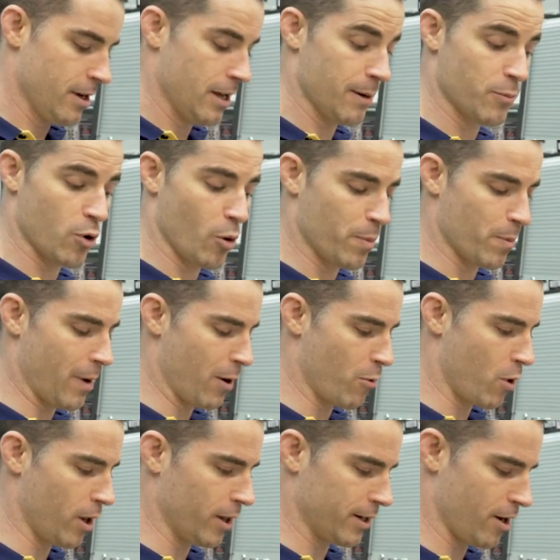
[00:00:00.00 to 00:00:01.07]
I'm gonna open my
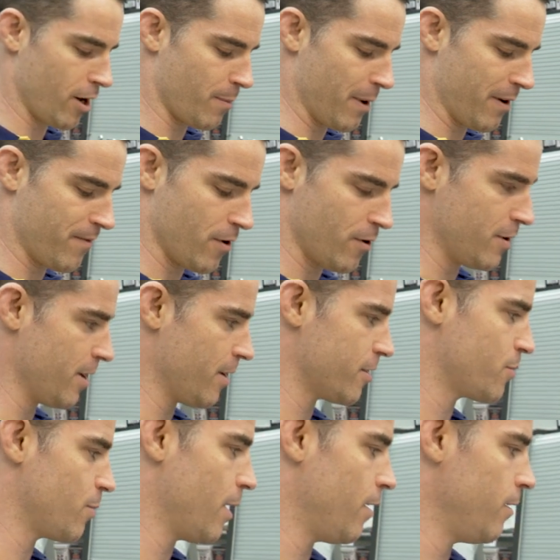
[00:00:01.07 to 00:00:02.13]
wallet here on my phone here
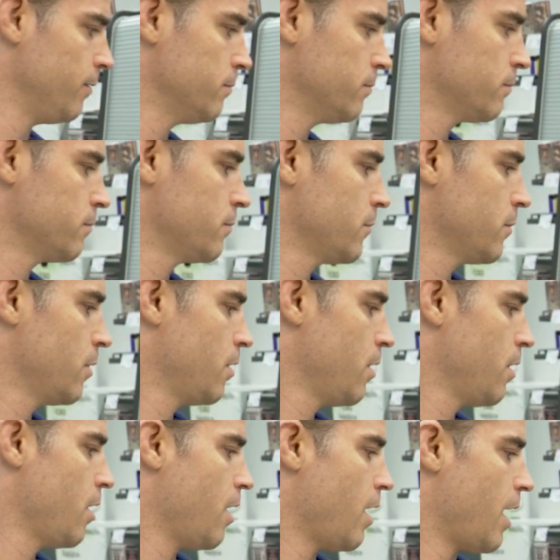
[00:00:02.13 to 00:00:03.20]
as well.
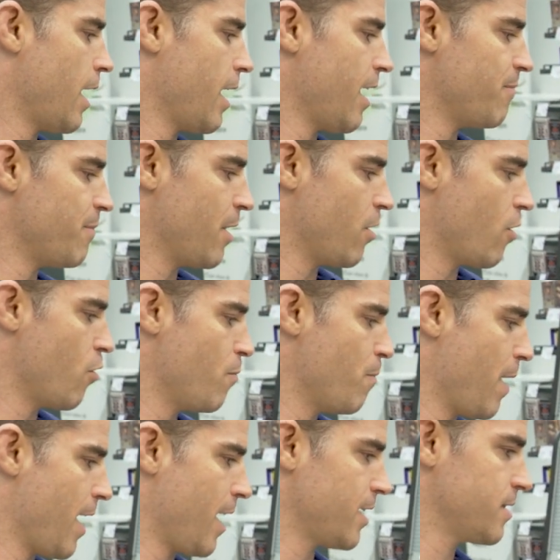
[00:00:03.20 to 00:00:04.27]
I have my own
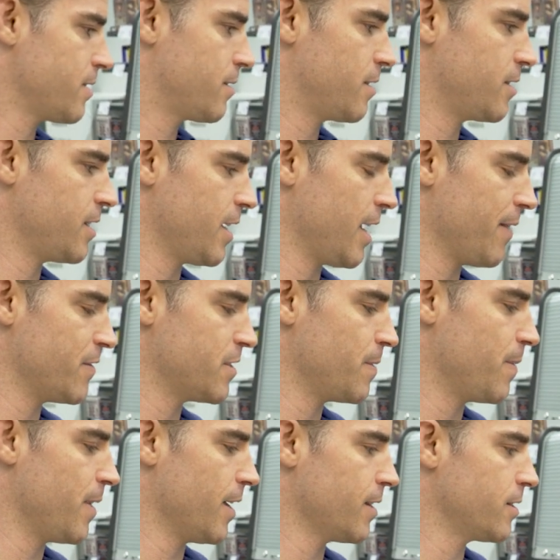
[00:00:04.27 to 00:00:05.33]
bags because they gave us
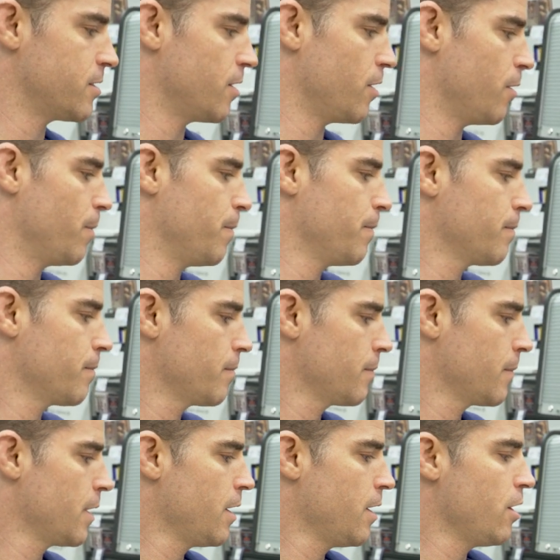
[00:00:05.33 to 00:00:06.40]
some things, so.
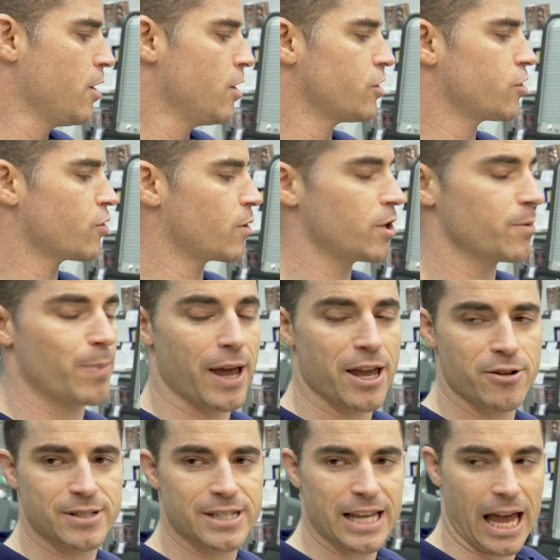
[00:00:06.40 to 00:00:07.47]
So we're gonna pay
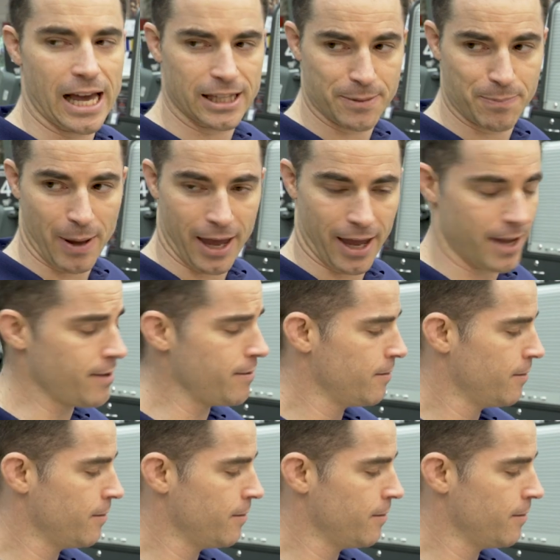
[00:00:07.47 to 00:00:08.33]
using Elipay,